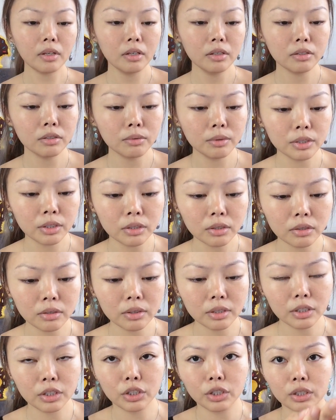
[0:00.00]
So what you do
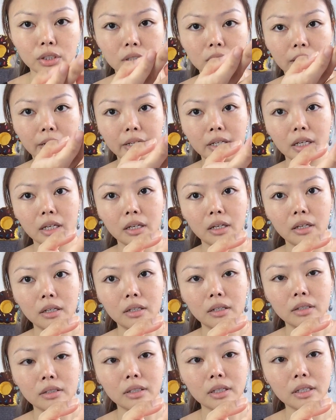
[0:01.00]
is just like
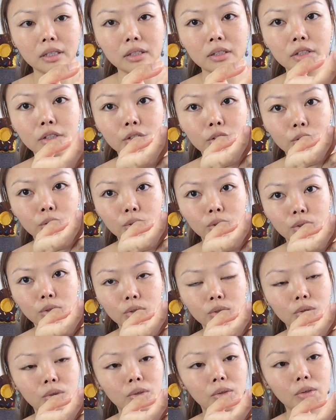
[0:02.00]
take a
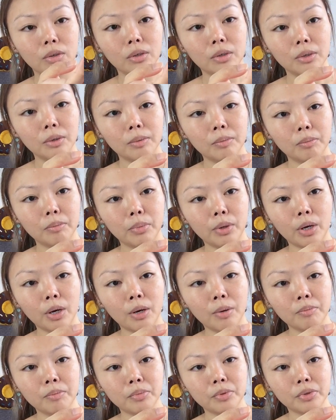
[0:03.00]
little
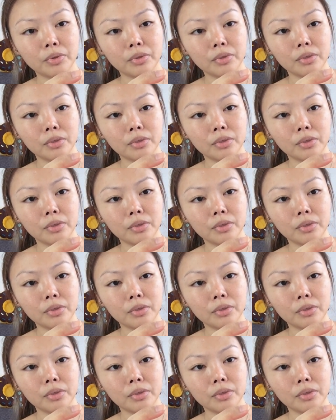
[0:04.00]
pump,